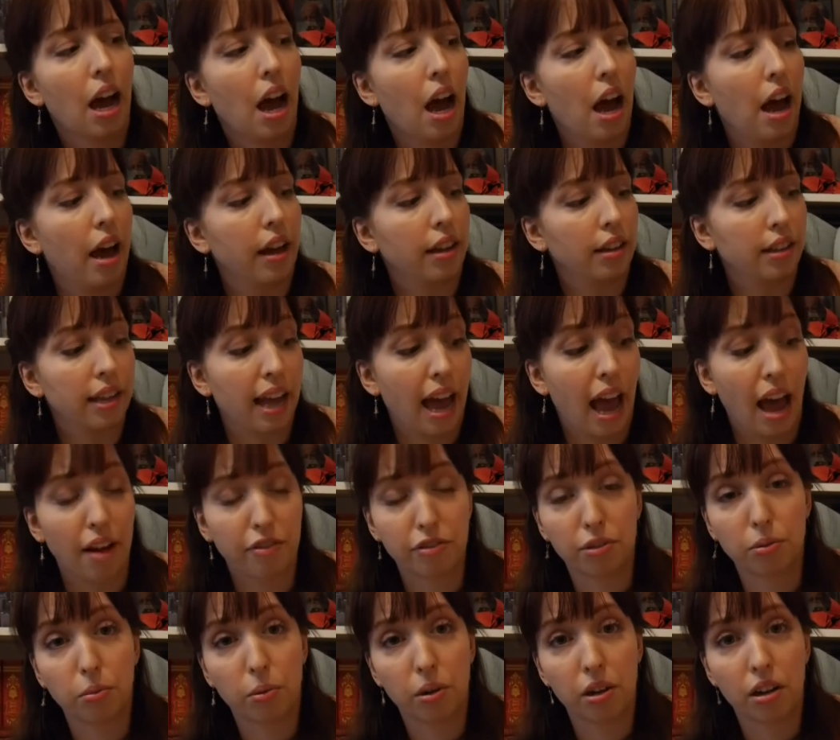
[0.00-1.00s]
And they
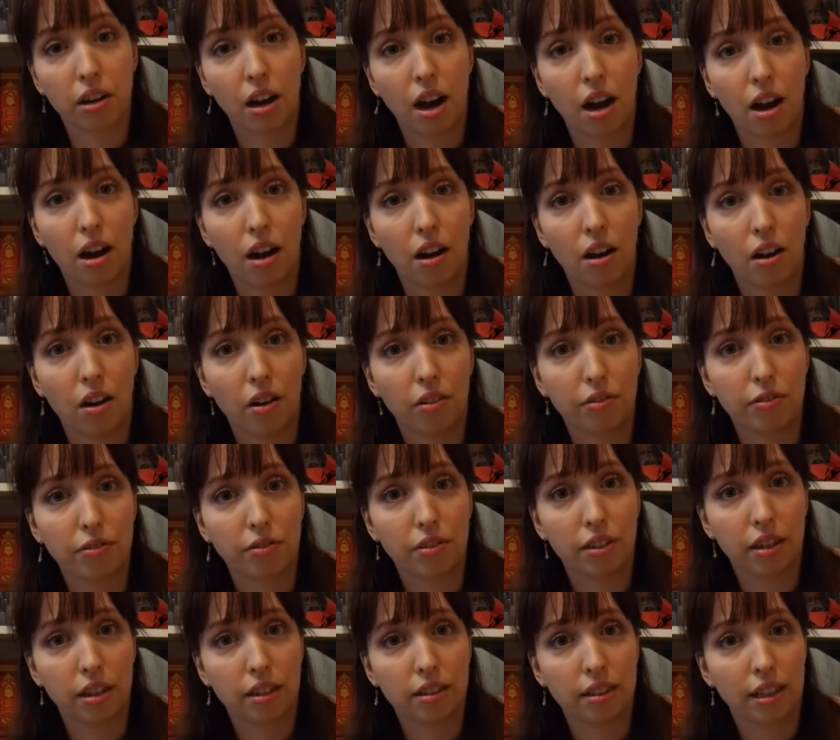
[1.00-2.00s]
have to work
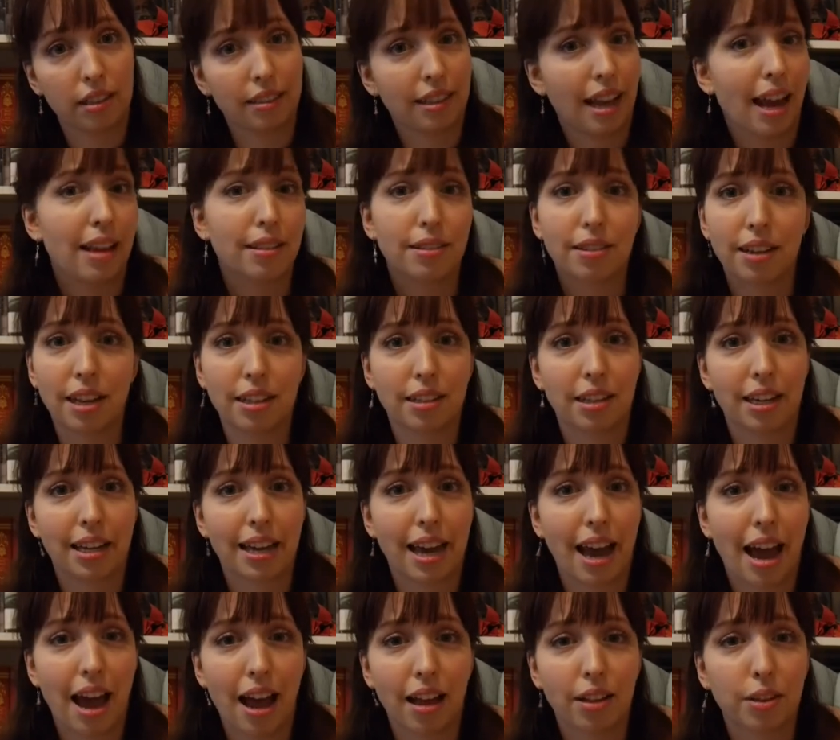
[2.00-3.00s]
off their debt, and they
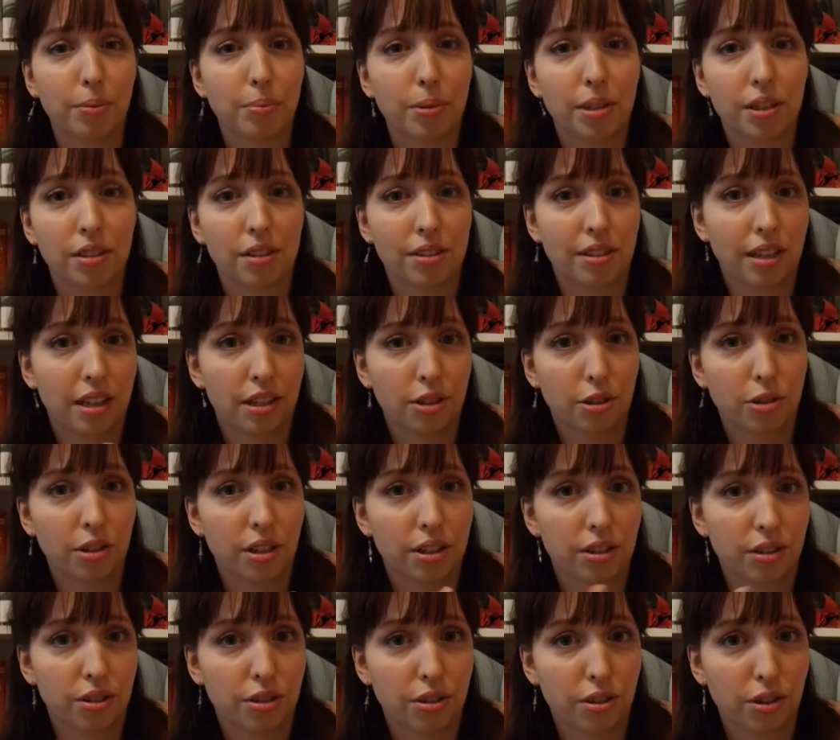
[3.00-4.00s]
can't because the
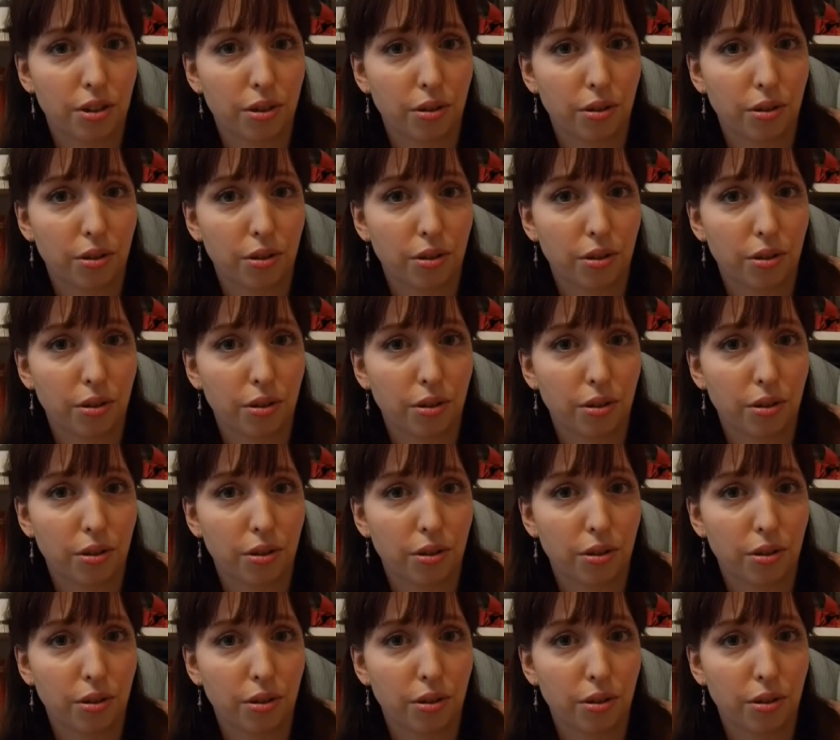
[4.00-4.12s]
interest is